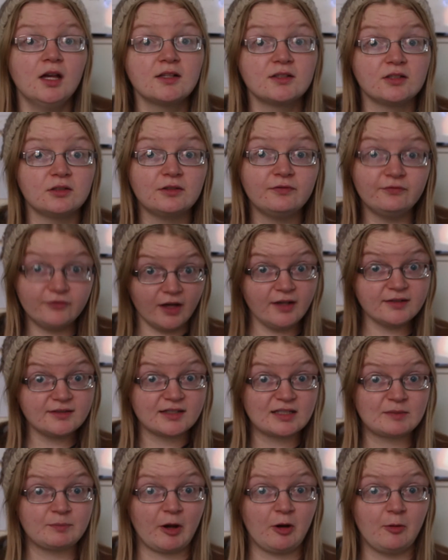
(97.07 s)
So the first
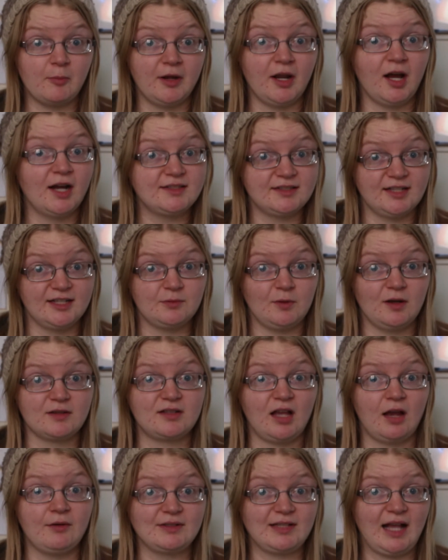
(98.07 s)
experiment I did
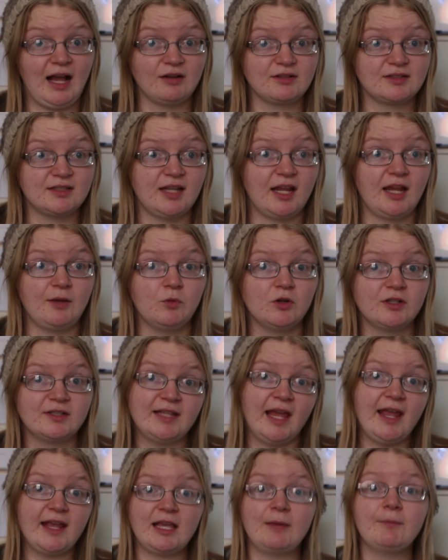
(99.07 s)
whilst I was out today was
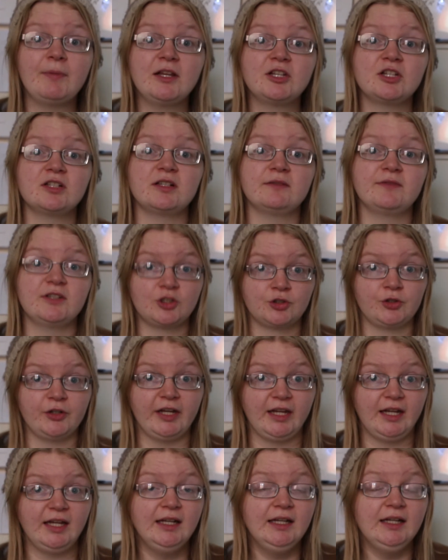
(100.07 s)
taking pictures of a
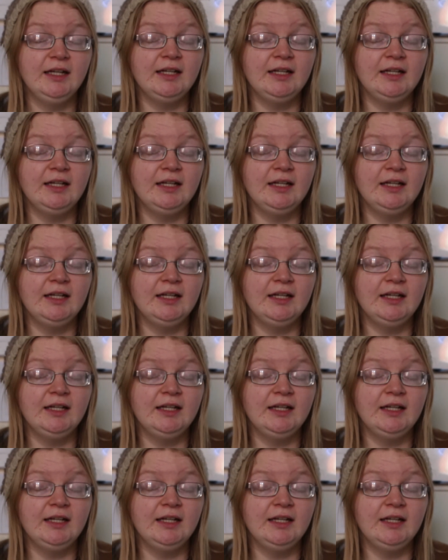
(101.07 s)
tree.